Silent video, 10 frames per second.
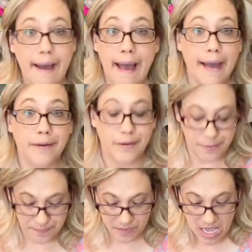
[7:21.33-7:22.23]
I don't know.
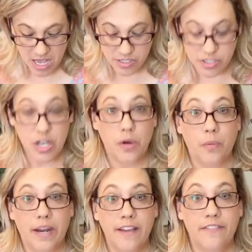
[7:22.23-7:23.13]
So
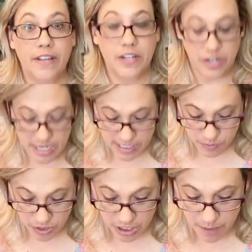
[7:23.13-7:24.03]
what I figured is
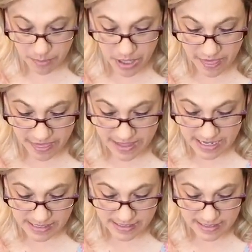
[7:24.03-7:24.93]
we're going to put
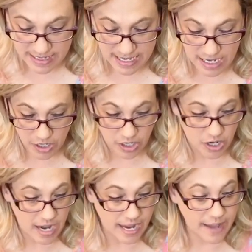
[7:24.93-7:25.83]
this
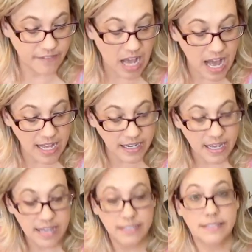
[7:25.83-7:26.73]
here, and I've got
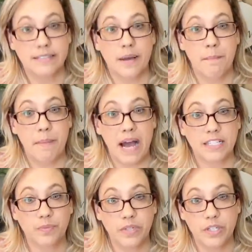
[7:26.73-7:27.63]
some
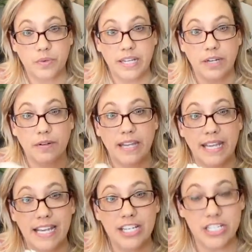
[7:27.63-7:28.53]
boxwood greenery
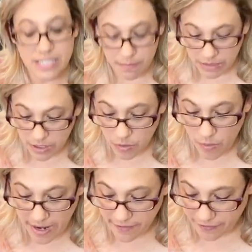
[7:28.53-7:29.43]
and just some little
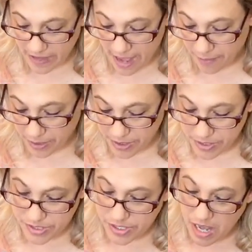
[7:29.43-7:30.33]
white flowers.